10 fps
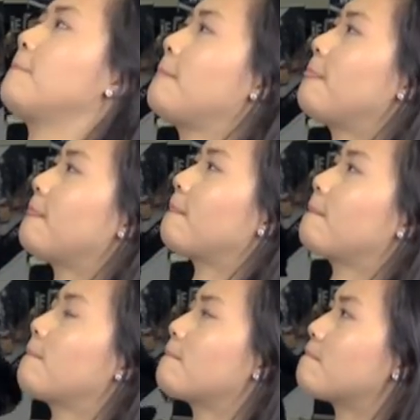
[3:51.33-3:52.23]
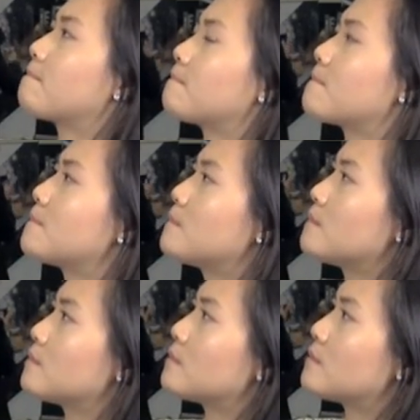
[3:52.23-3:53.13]

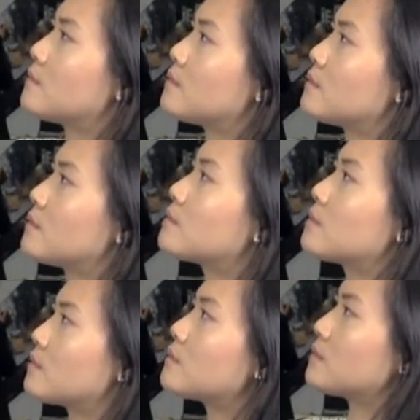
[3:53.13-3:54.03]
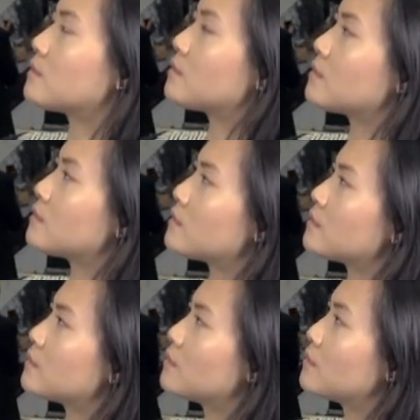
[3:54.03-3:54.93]

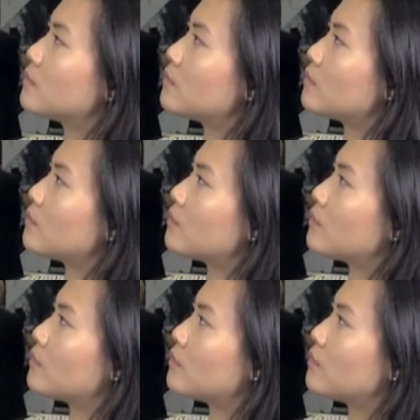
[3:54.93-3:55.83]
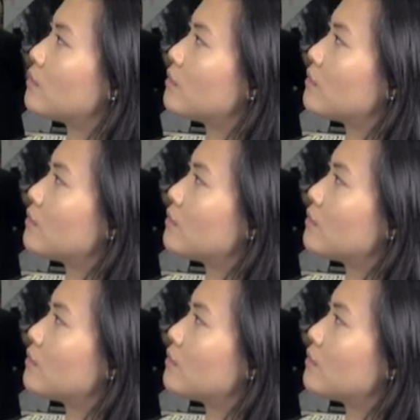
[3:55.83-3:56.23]
The person shown says nothing.